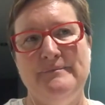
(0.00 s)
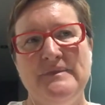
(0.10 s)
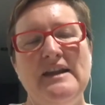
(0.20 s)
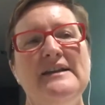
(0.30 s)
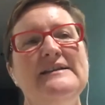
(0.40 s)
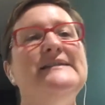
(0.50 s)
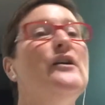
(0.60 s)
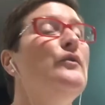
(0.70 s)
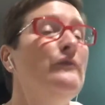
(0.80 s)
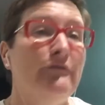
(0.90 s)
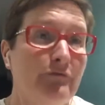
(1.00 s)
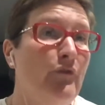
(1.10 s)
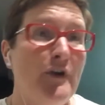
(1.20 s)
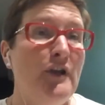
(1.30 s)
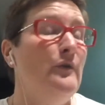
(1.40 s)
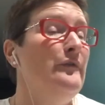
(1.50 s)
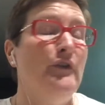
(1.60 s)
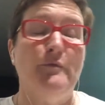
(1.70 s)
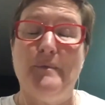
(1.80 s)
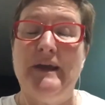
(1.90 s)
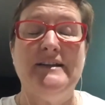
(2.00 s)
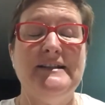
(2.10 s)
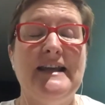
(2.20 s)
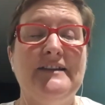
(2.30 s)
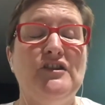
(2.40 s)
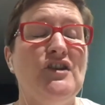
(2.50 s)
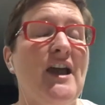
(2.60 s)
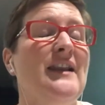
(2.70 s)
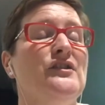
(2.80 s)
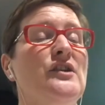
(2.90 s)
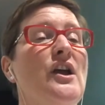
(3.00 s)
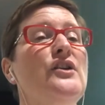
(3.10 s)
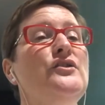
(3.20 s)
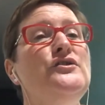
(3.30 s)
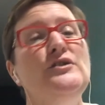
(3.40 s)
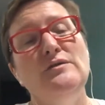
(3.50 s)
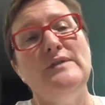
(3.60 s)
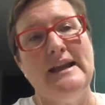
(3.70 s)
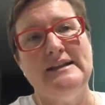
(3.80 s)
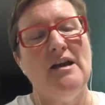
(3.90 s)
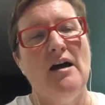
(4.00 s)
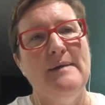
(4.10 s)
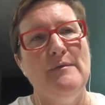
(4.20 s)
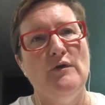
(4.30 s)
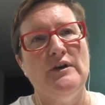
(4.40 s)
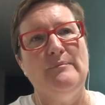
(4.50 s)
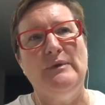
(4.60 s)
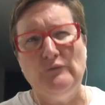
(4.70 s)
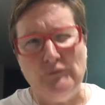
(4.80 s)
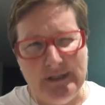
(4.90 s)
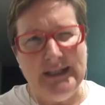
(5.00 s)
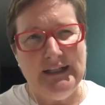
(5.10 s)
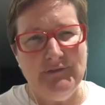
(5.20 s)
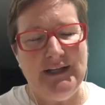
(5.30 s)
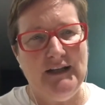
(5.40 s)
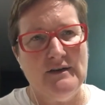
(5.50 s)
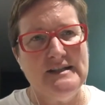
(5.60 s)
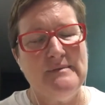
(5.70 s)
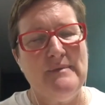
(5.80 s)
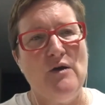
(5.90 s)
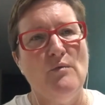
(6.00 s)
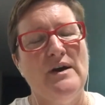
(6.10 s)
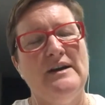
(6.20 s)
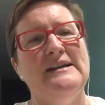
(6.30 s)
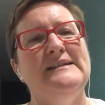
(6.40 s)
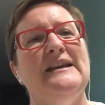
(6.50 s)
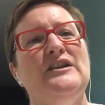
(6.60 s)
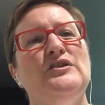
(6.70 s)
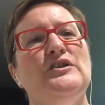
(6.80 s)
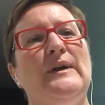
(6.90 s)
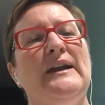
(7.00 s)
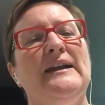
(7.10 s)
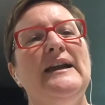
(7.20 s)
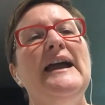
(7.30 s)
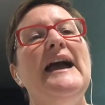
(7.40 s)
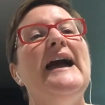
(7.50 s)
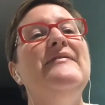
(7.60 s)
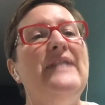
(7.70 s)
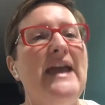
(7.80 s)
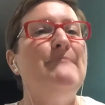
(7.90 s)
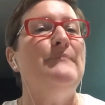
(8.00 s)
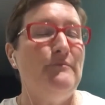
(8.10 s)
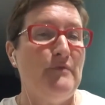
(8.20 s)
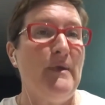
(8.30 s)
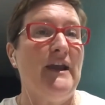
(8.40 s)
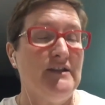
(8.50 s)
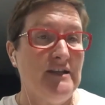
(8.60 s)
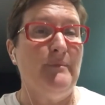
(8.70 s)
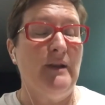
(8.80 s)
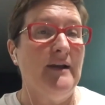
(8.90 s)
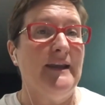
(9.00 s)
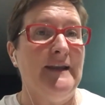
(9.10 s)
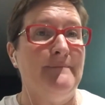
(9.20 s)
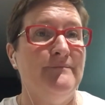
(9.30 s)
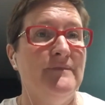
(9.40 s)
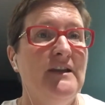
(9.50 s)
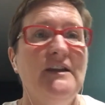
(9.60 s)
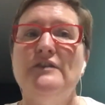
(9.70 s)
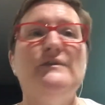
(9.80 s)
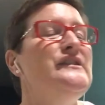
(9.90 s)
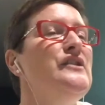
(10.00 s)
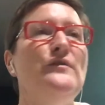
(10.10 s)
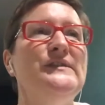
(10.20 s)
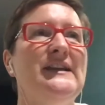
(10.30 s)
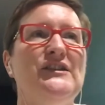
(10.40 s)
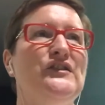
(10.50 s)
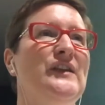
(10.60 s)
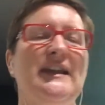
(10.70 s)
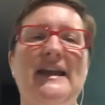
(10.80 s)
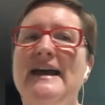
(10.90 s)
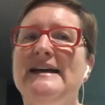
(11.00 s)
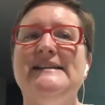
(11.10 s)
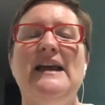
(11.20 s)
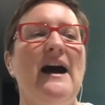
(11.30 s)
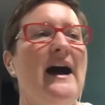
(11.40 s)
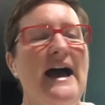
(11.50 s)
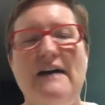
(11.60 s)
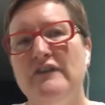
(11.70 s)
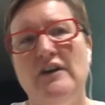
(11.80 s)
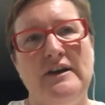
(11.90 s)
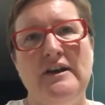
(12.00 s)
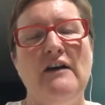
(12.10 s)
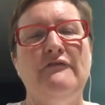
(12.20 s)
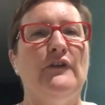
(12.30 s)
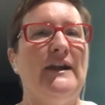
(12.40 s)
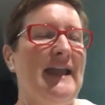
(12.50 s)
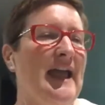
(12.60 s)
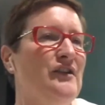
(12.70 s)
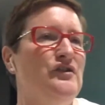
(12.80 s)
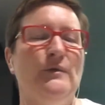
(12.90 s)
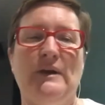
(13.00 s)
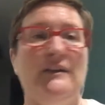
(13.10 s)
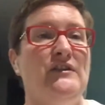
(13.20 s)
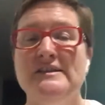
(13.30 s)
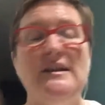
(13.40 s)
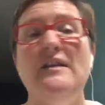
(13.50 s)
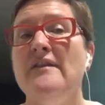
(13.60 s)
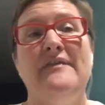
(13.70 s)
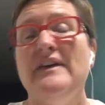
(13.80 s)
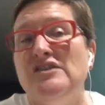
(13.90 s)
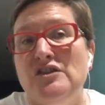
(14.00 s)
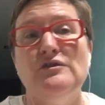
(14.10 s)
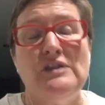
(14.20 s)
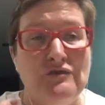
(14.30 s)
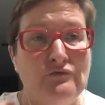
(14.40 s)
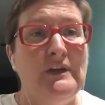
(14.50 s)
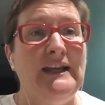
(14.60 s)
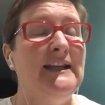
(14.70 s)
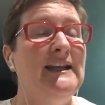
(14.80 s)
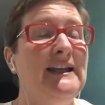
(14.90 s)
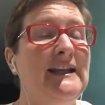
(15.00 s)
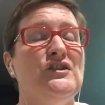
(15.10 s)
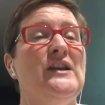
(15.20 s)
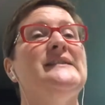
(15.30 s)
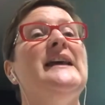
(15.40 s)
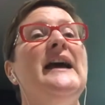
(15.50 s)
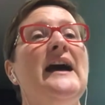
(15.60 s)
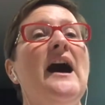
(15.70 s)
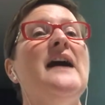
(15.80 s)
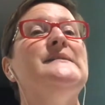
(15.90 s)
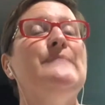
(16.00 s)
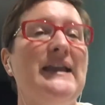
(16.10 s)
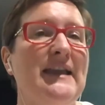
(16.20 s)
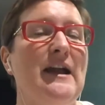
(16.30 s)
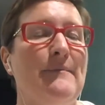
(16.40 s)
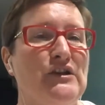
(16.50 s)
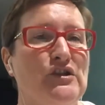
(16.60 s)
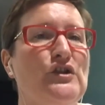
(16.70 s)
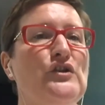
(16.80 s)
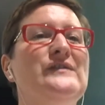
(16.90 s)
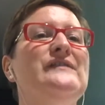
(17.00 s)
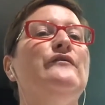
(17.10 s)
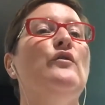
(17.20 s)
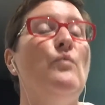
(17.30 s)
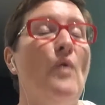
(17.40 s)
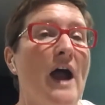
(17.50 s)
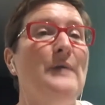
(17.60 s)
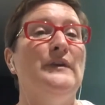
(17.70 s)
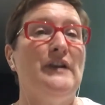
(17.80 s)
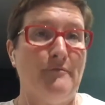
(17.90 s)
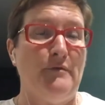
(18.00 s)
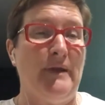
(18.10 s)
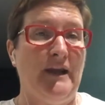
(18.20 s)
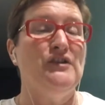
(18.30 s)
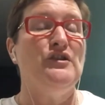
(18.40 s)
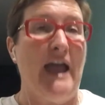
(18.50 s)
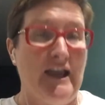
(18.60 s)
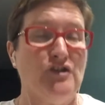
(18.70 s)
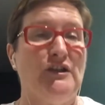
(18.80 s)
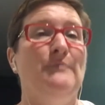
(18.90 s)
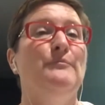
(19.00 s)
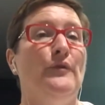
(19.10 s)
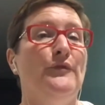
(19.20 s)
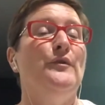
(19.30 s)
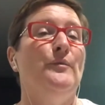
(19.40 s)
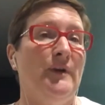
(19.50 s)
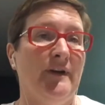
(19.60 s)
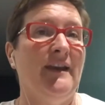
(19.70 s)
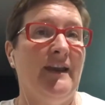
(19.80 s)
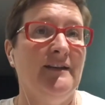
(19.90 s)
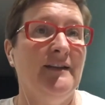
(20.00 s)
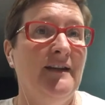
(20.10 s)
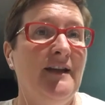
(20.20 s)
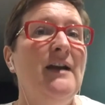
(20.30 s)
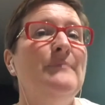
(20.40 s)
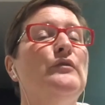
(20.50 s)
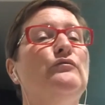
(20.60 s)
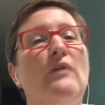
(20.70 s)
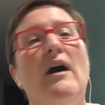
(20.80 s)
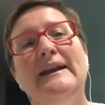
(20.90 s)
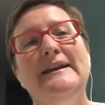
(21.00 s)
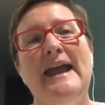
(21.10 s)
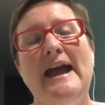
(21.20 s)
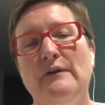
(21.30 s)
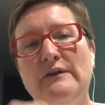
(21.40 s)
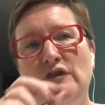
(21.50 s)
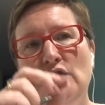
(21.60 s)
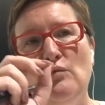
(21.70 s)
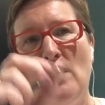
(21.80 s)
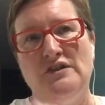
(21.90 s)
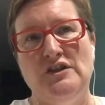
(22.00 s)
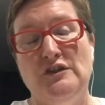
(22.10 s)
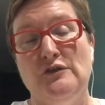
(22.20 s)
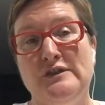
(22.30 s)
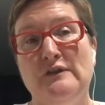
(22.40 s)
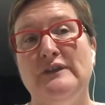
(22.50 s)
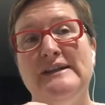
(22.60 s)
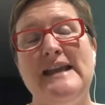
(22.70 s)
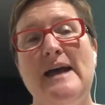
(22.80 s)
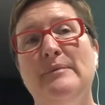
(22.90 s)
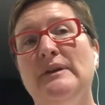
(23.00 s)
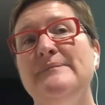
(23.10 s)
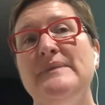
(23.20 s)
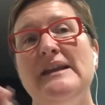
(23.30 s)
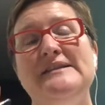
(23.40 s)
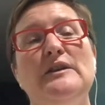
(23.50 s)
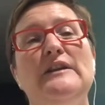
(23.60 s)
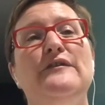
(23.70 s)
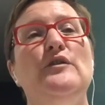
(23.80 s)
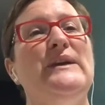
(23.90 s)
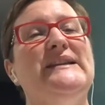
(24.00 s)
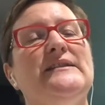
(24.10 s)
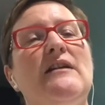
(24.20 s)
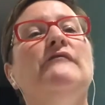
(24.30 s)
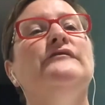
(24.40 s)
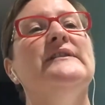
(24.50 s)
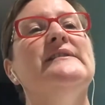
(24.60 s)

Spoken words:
So for you, if you're prepared to take the challenge, do that time audit. Be really, really honest about what it is that you're doing, and then be prepared to plug in. There is no such thing as I haven't got enough or I can't do it. There's none of that. It really is just us making up excuses for why we're not prepared to actually put the work in. But right now, if you wanted to, so for example, it's only a few weeks to conference,